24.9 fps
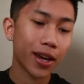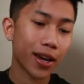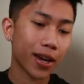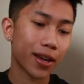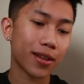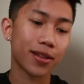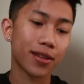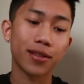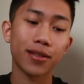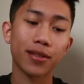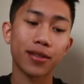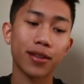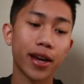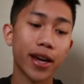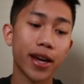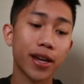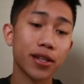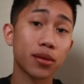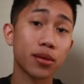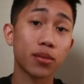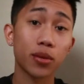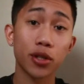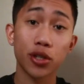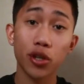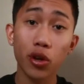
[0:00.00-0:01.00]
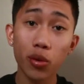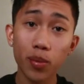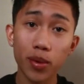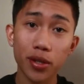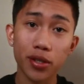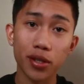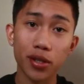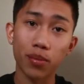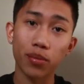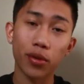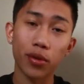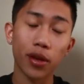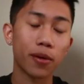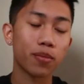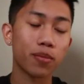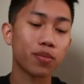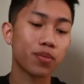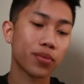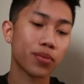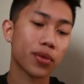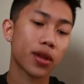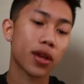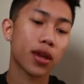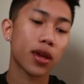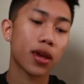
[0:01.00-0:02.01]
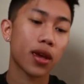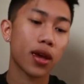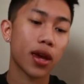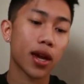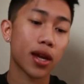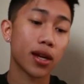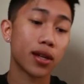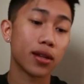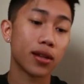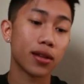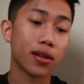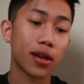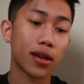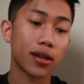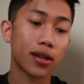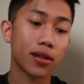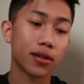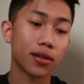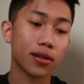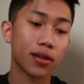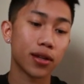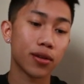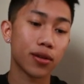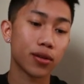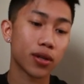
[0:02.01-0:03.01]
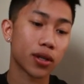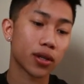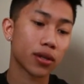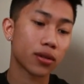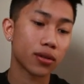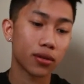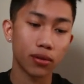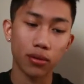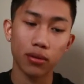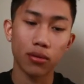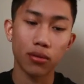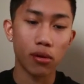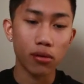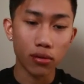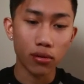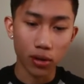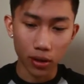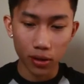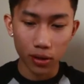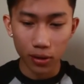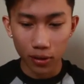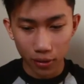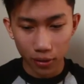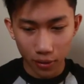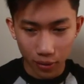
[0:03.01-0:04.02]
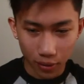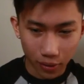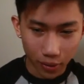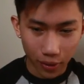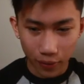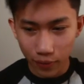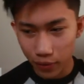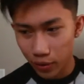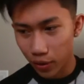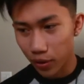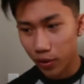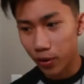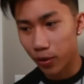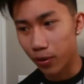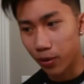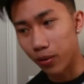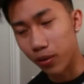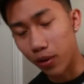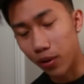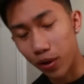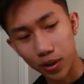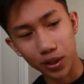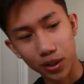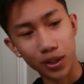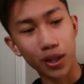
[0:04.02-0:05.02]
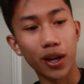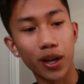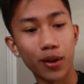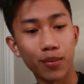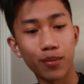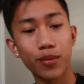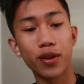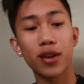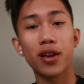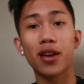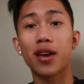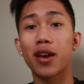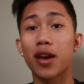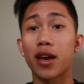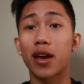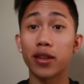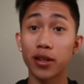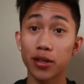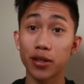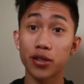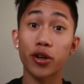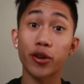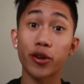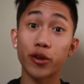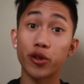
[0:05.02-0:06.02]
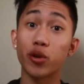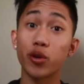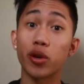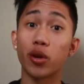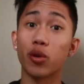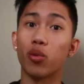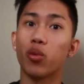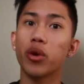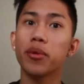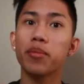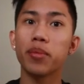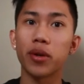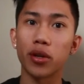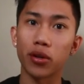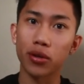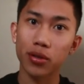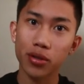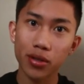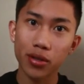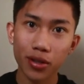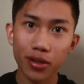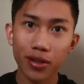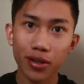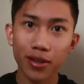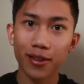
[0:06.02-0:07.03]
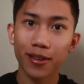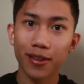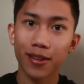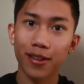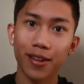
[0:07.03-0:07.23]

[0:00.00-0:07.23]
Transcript: And I asked him to show me something. And then he was like, oh, okay, I haven't done it in a long time. And he started doing windmills.